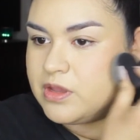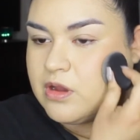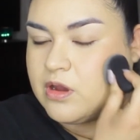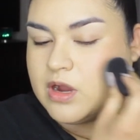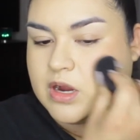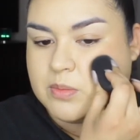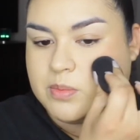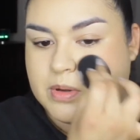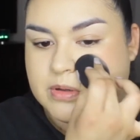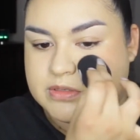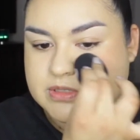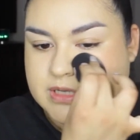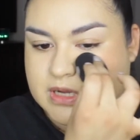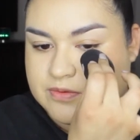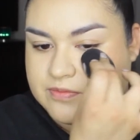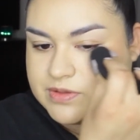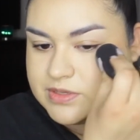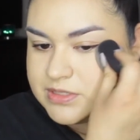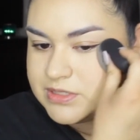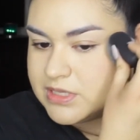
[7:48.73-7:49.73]
our post
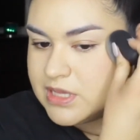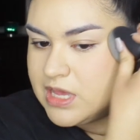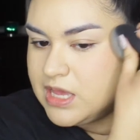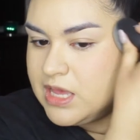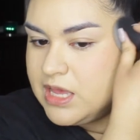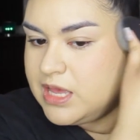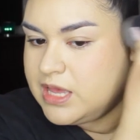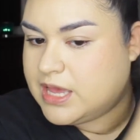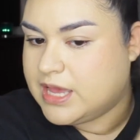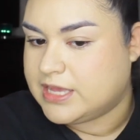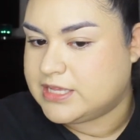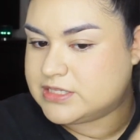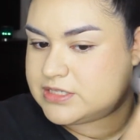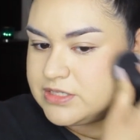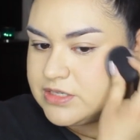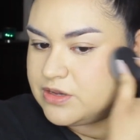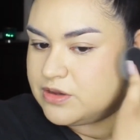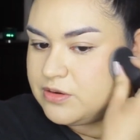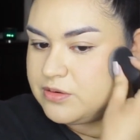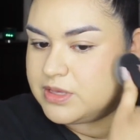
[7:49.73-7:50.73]
office, and
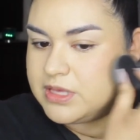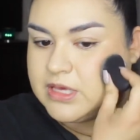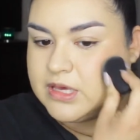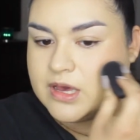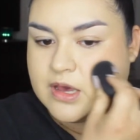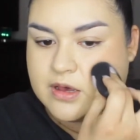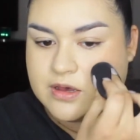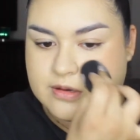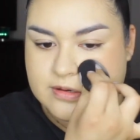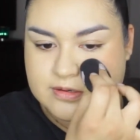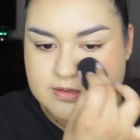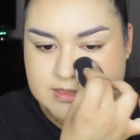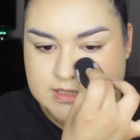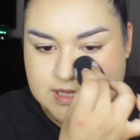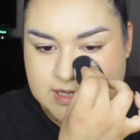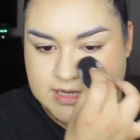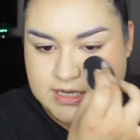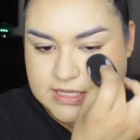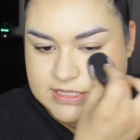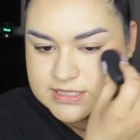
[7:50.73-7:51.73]
so he goes
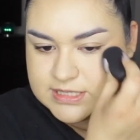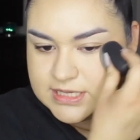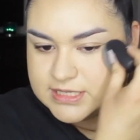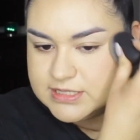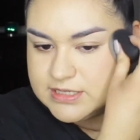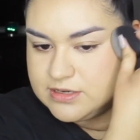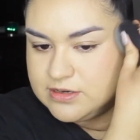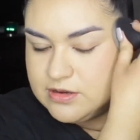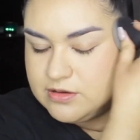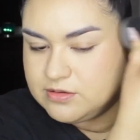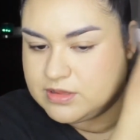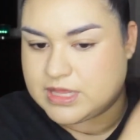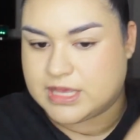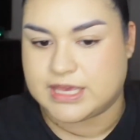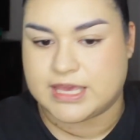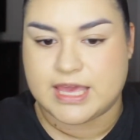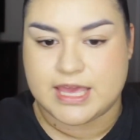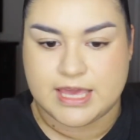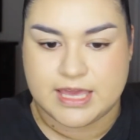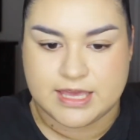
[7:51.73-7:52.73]
and he says, you know, like,
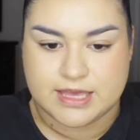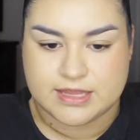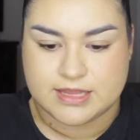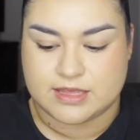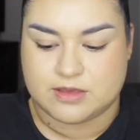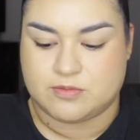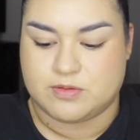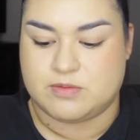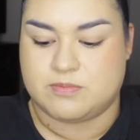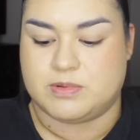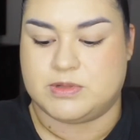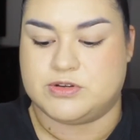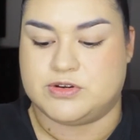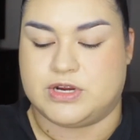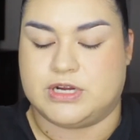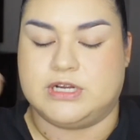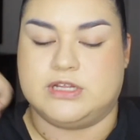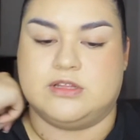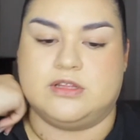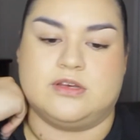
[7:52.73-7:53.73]
hey, like we've been
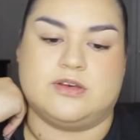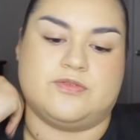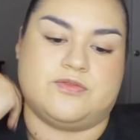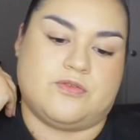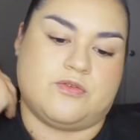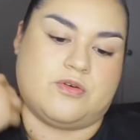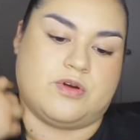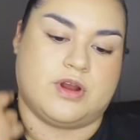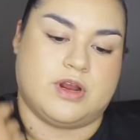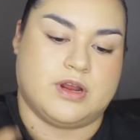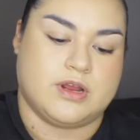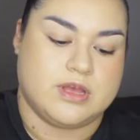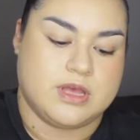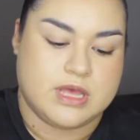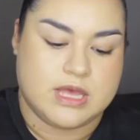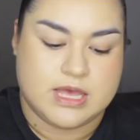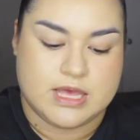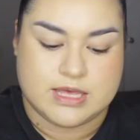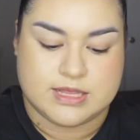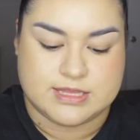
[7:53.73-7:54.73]
trying to look for
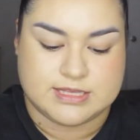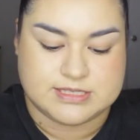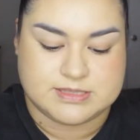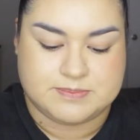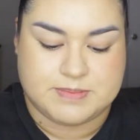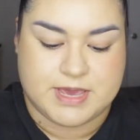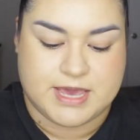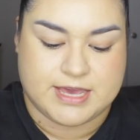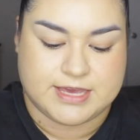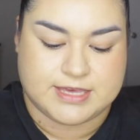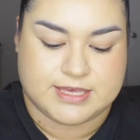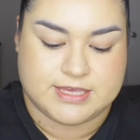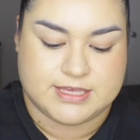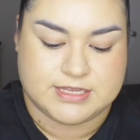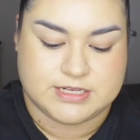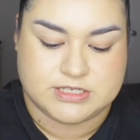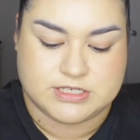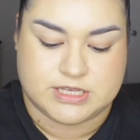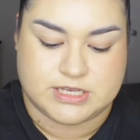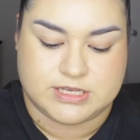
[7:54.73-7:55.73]
this
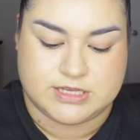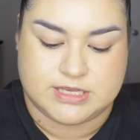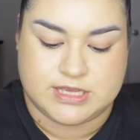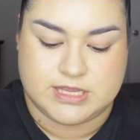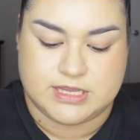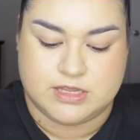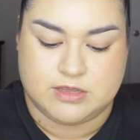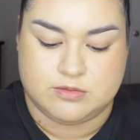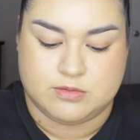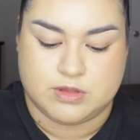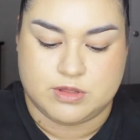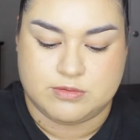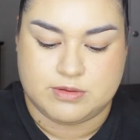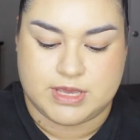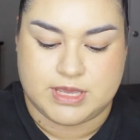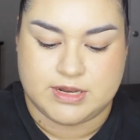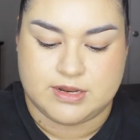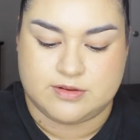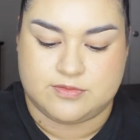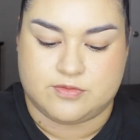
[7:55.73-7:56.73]
package, like can you
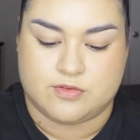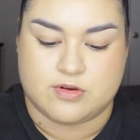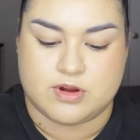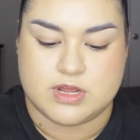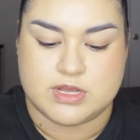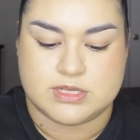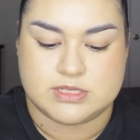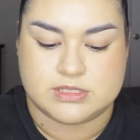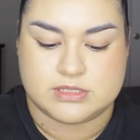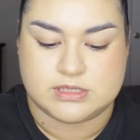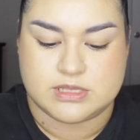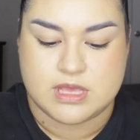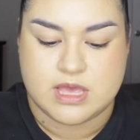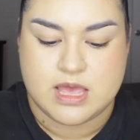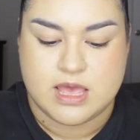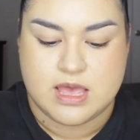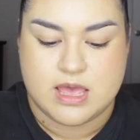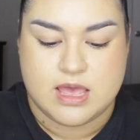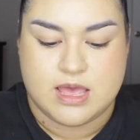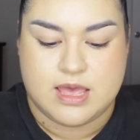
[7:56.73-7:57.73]
locate it for us?
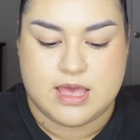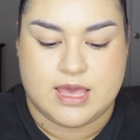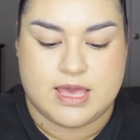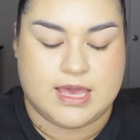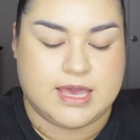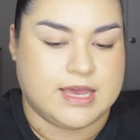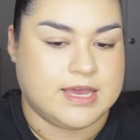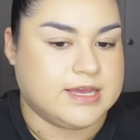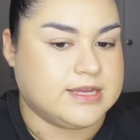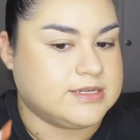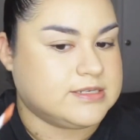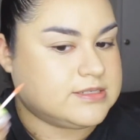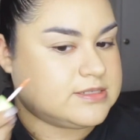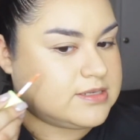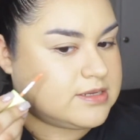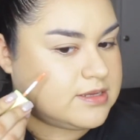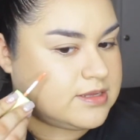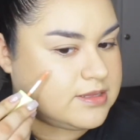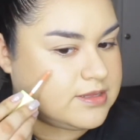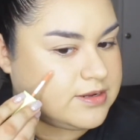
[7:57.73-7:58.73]
And
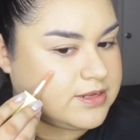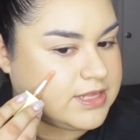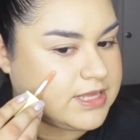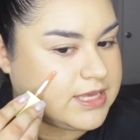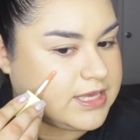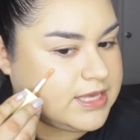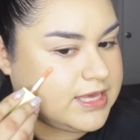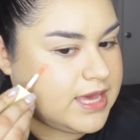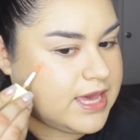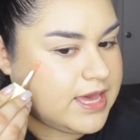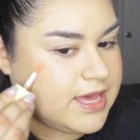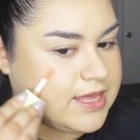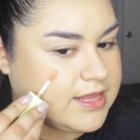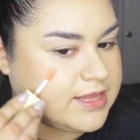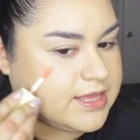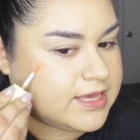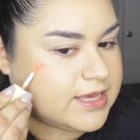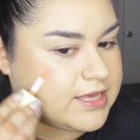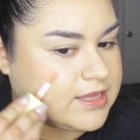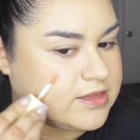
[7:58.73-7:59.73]
they're like, yeah,
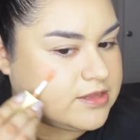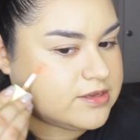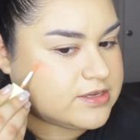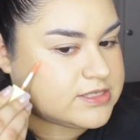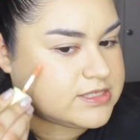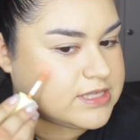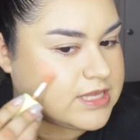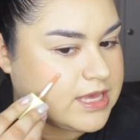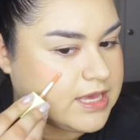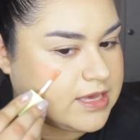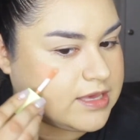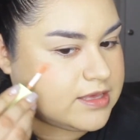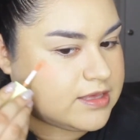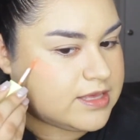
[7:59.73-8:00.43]
like it looks like